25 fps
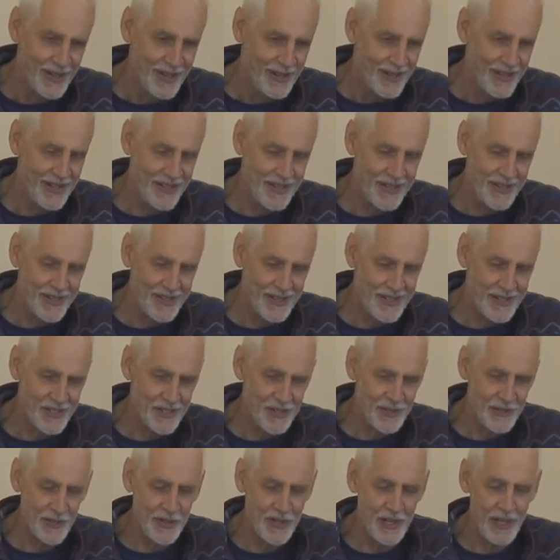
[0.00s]
Uh,
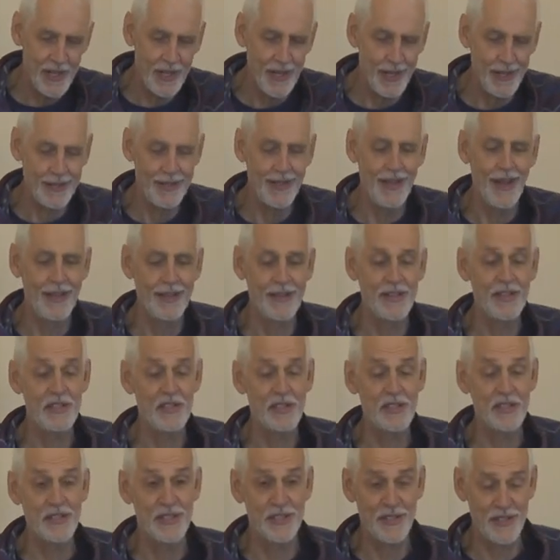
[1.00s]
Sister Renee, now
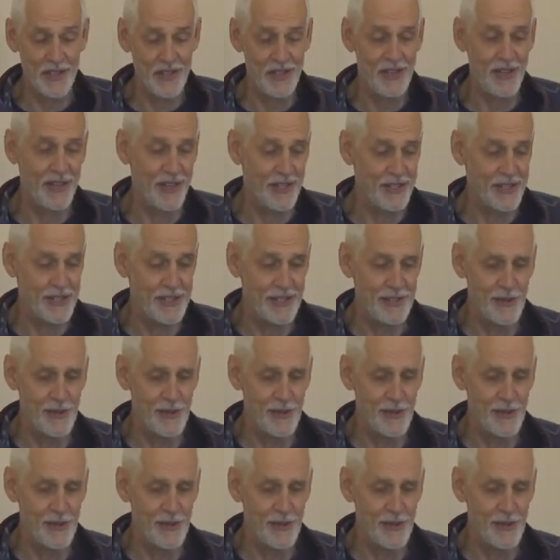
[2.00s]
this is us.